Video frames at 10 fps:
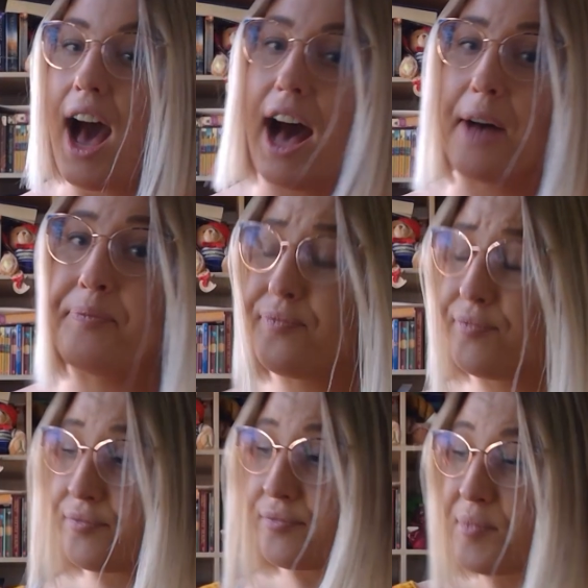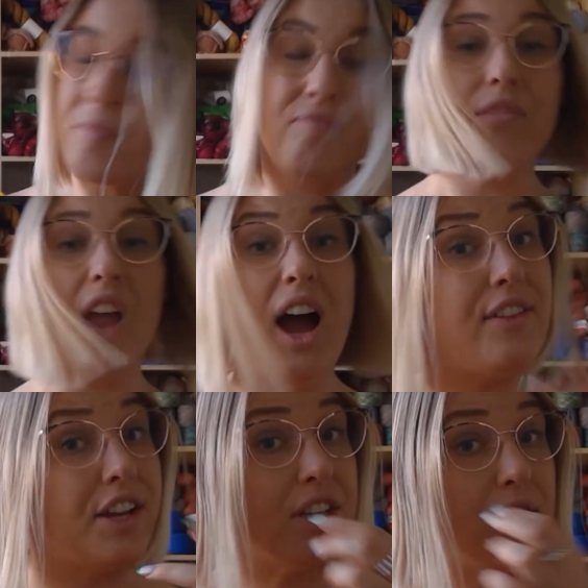I've
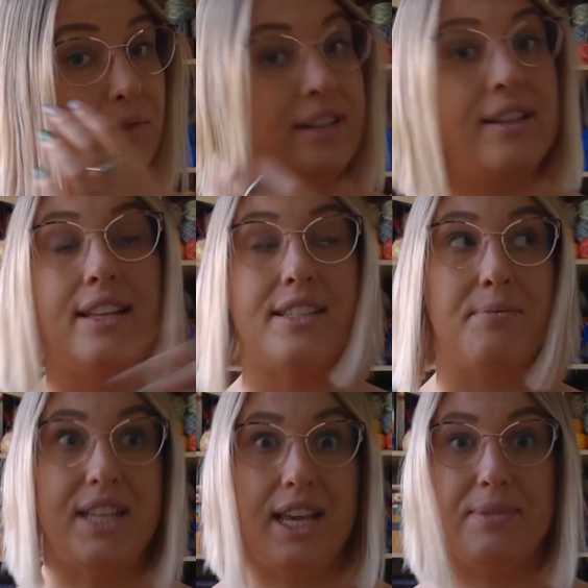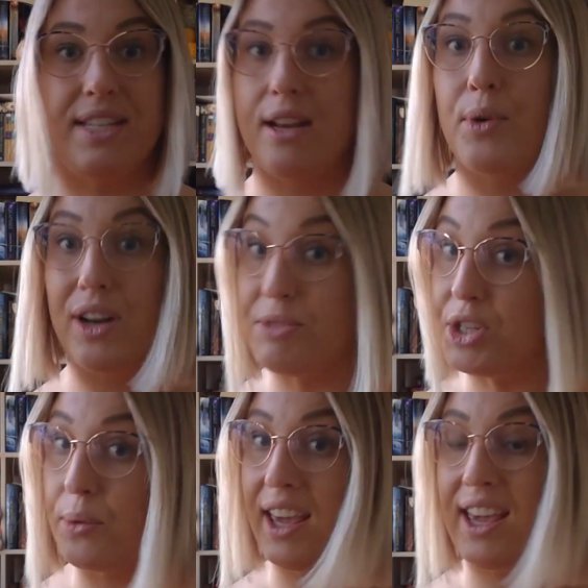actually written in some tips in what I'm
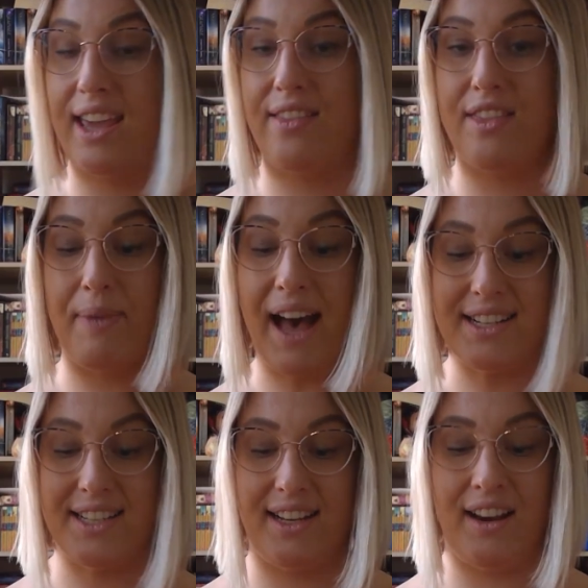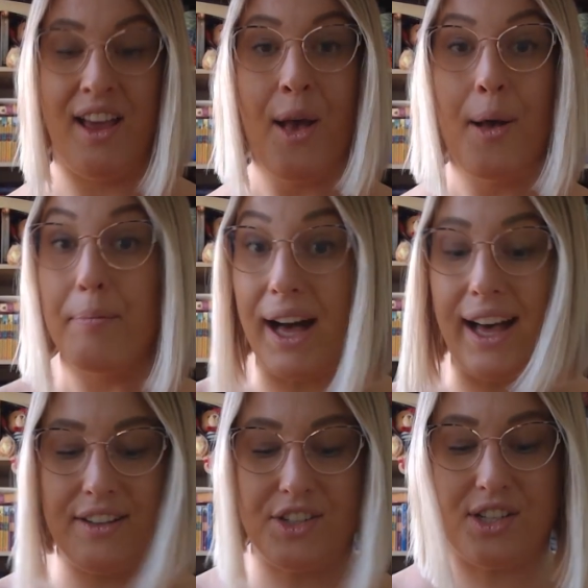doing in the pattern,
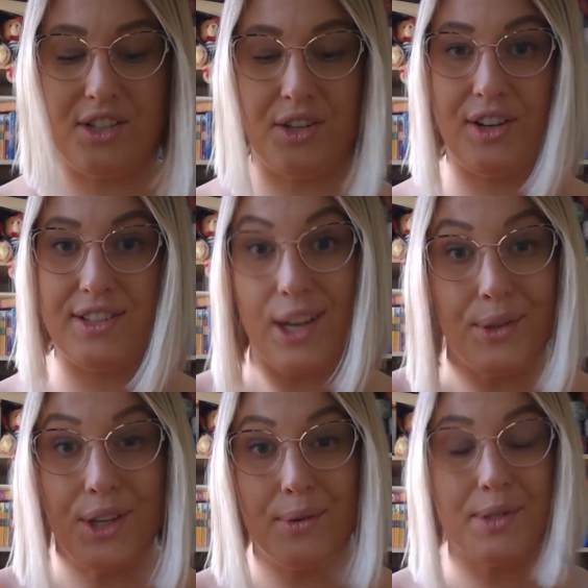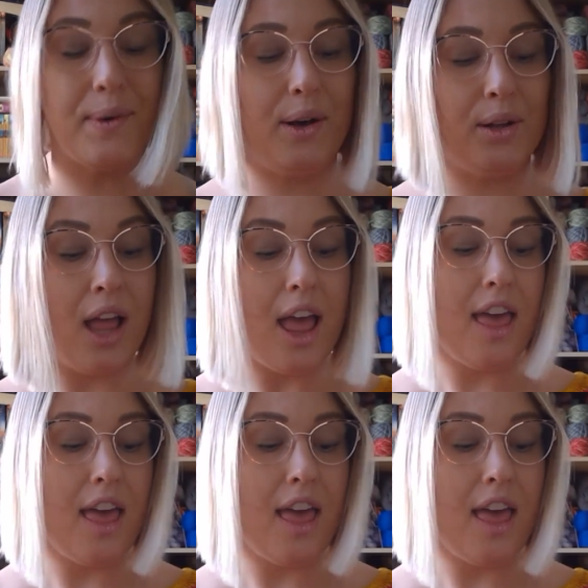but just to tell you as well,